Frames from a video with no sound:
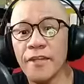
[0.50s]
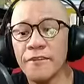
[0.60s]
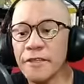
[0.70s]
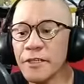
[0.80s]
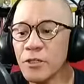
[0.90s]

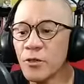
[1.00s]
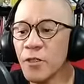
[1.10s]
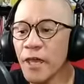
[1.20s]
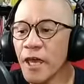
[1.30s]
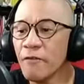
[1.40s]
And
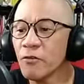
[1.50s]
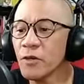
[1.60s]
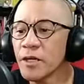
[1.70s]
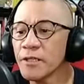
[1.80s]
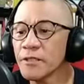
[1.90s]
good day,
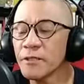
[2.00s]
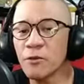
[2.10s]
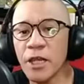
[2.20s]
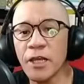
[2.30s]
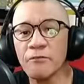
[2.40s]
everyone.
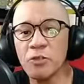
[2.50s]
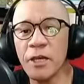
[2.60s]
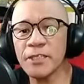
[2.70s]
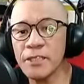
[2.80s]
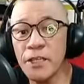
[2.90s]
Welcome to
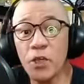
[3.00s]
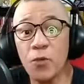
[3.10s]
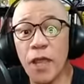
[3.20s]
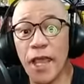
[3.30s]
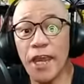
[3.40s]
my Sneaky
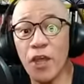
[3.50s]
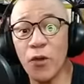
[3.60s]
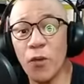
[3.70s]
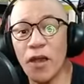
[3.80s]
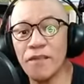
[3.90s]

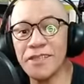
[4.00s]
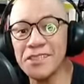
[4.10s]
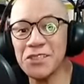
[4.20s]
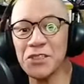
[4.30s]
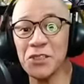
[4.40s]
Radio, and
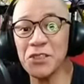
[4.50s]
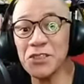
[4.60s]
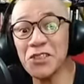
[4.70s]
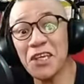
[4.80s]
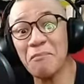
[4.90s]
this is
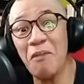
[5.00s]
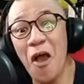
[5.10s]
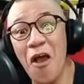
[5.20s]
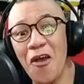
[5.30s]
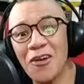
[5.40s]
Sneaky
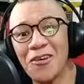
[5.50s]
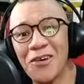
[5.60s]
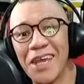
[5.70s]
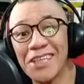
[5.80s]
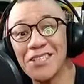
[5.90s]
Punk.
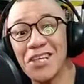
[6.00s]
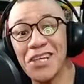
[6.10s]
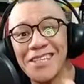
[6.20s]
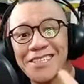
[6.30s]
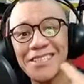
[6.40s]
Okay,
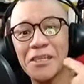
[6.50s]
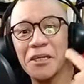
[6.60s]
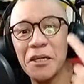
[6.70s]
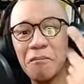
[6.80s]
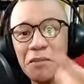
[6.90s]
cheers.
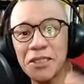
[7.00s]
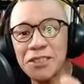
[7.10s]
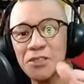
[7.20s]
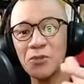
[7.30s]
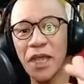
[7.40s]

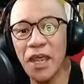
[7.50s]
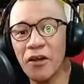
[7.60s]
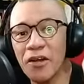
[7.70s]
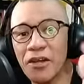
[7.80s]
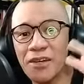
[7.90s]
Please
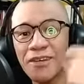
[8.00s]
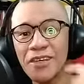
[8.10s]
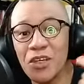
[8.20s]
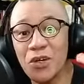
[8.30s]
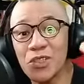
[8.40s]
wear
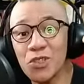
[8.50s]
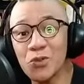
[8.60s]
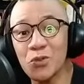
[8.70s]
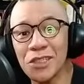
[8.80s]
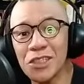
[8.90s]
your
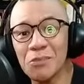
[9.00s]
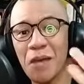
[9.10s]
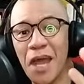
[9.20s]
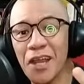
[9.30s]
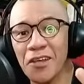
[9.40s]
sweet
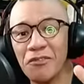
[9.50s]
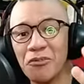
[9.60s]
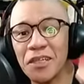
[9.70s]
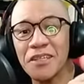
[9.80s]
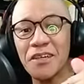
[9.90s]
smile,
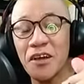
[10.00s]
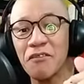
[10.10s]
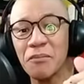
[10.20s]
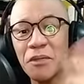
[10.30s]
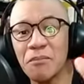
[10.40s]
everyone.
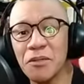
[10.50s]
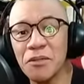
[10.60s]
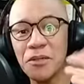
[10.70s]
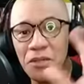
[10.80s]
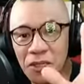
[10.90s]
Lovely
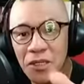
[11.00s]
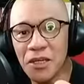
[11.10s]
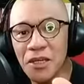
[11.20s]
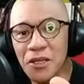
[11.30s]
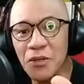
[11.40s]
people.
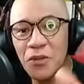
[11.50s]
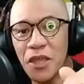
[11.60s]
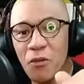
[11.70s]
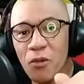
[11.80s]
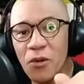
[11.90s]
Good
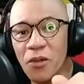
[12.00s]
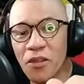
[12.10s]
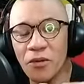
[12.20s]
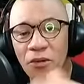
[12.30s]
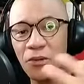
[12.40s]
day,
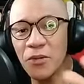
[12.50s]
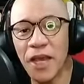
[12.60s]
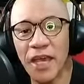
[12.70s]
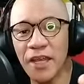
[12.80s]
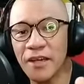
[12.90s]
world, or good
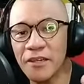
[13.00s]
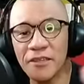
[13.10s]
night,